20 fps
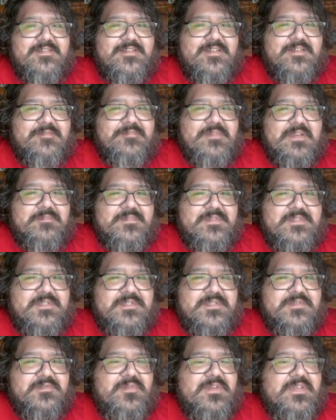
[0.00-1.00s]
I miss
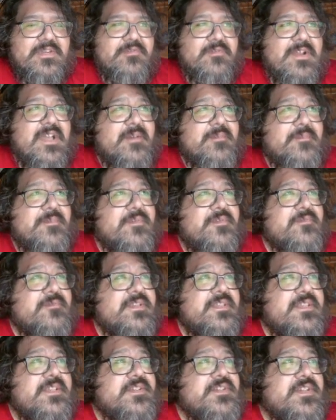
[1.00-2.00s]
squeak rap.
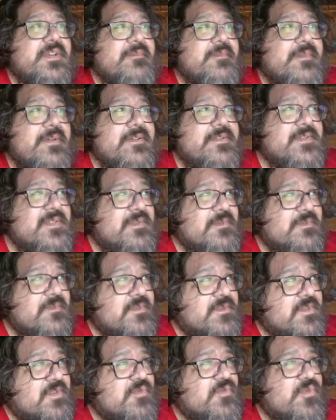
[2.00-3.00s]
We need to jam out some
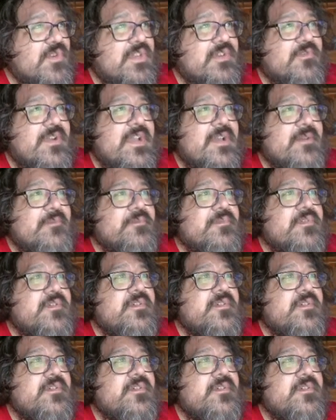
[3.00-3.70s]
squeak rap.